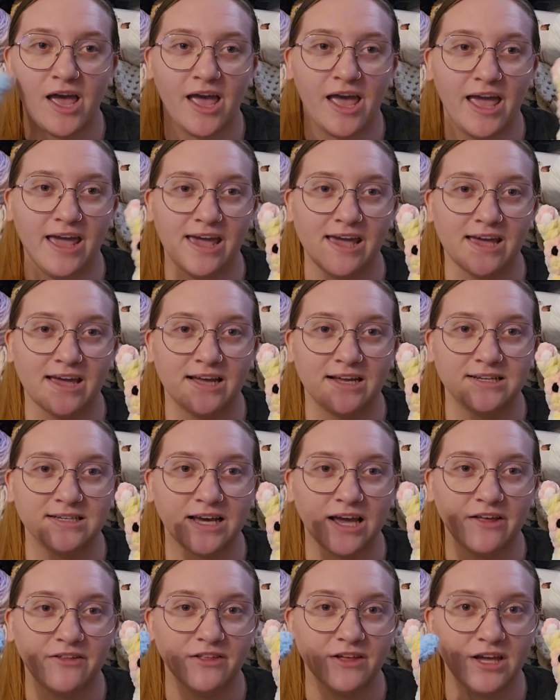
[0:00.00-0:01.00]

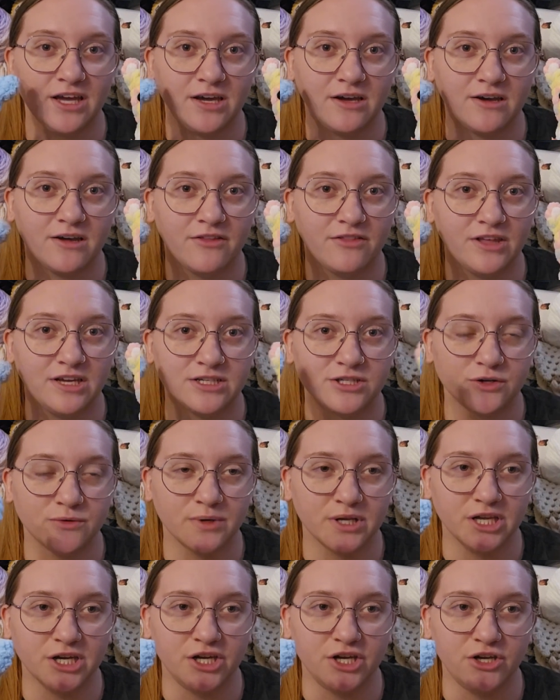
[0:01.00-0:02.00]
And I think these are
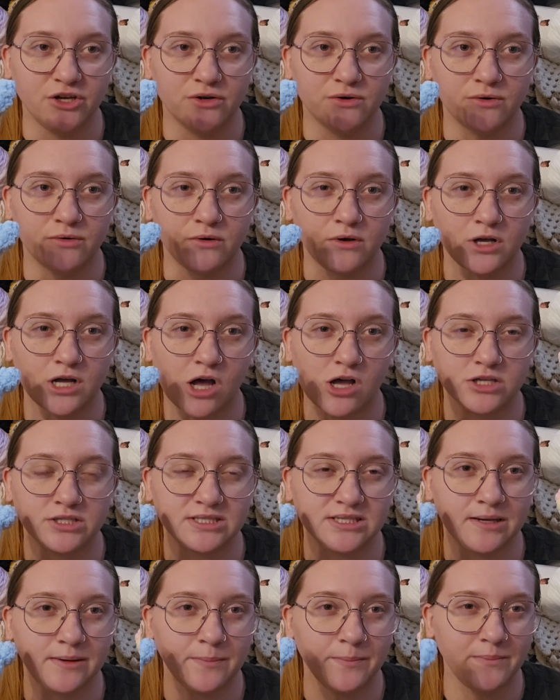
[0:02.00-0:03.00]
really cute.
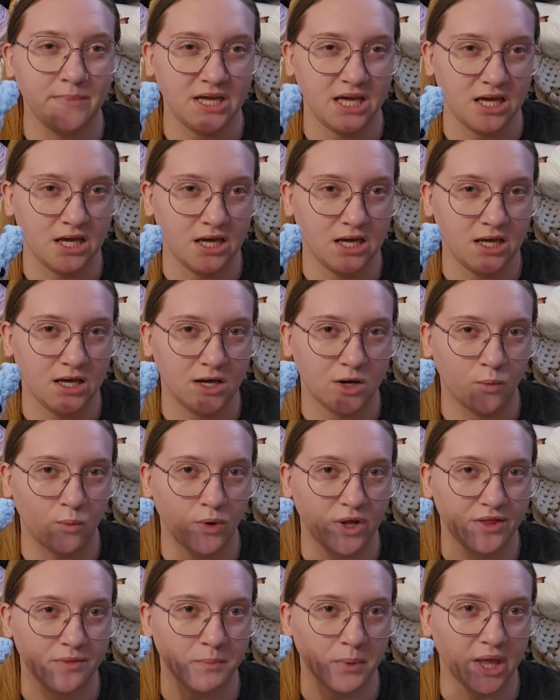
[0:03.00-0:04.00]
To me,
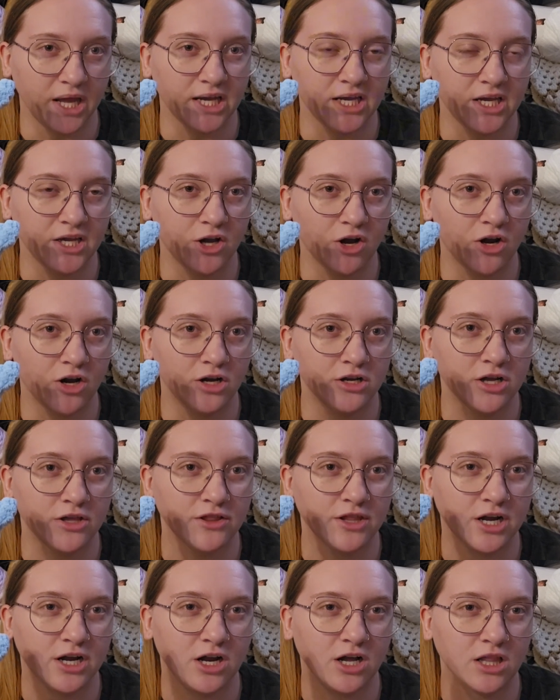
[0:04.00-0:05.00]
with blanket
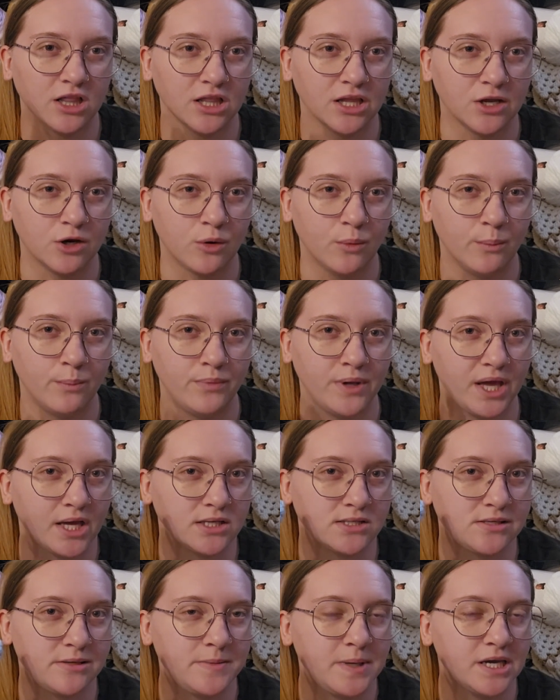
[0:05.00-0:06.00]
yarn, they're a little
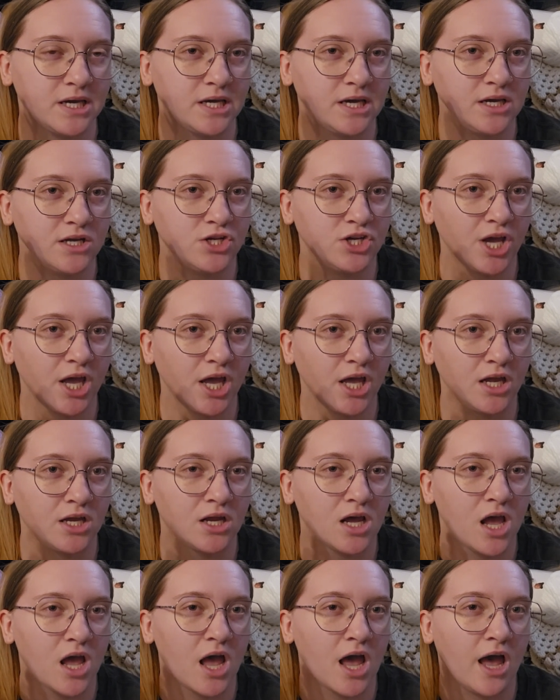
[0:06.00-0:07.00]
big to be a
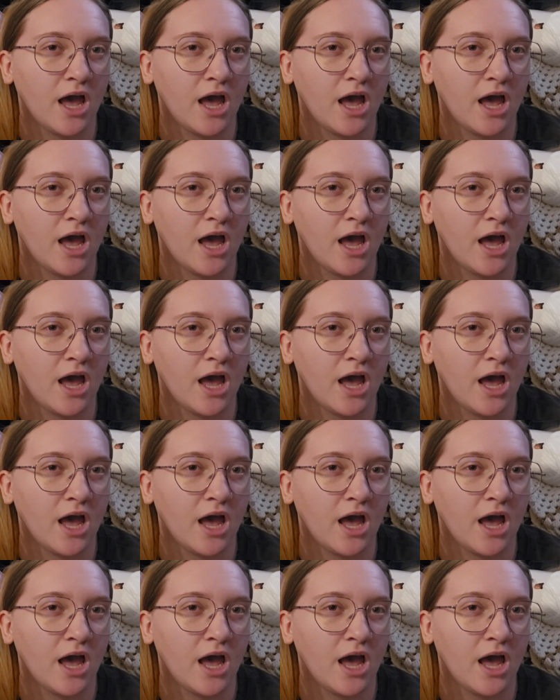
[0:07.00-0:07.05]
keychain.